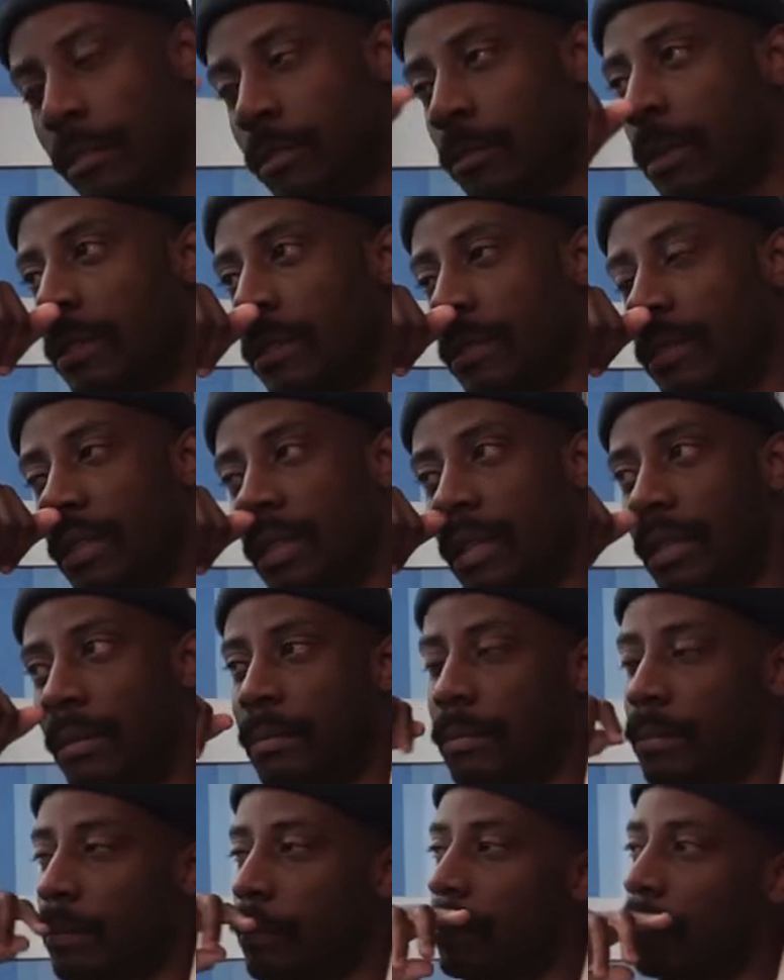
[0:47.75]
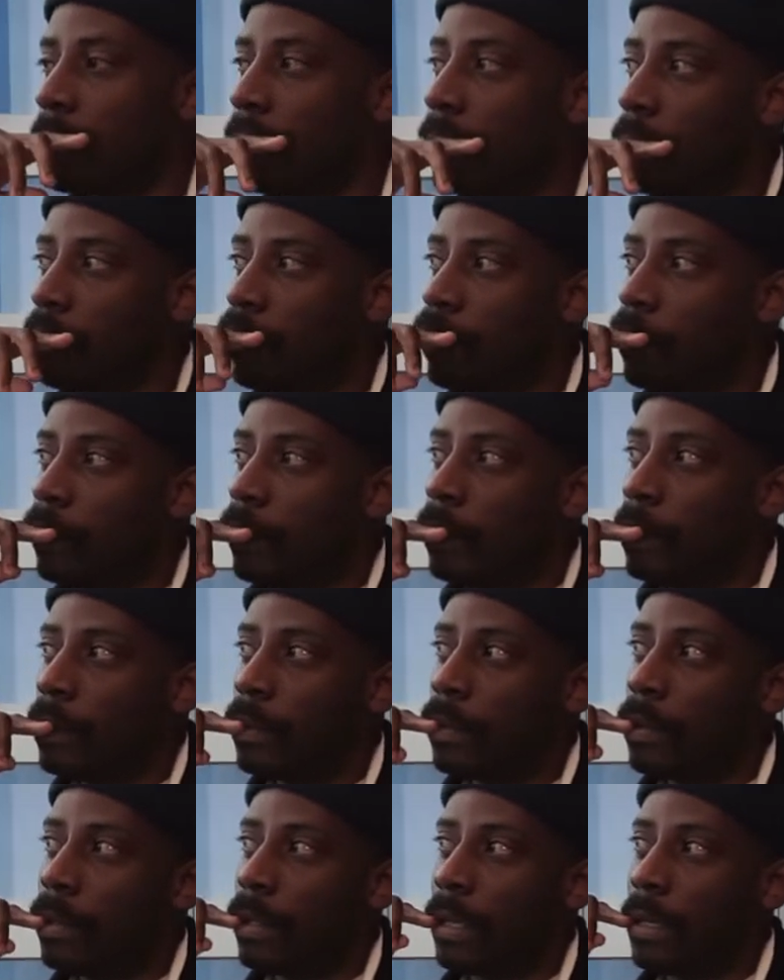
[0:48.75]
it was amazing.
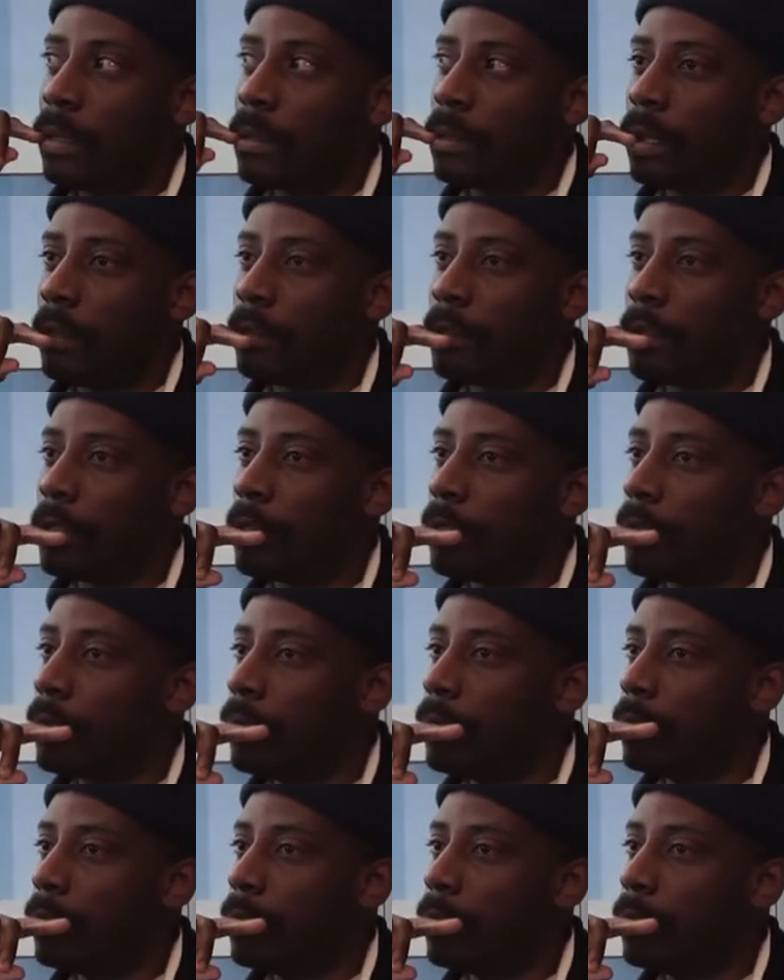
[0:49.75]
Like I think.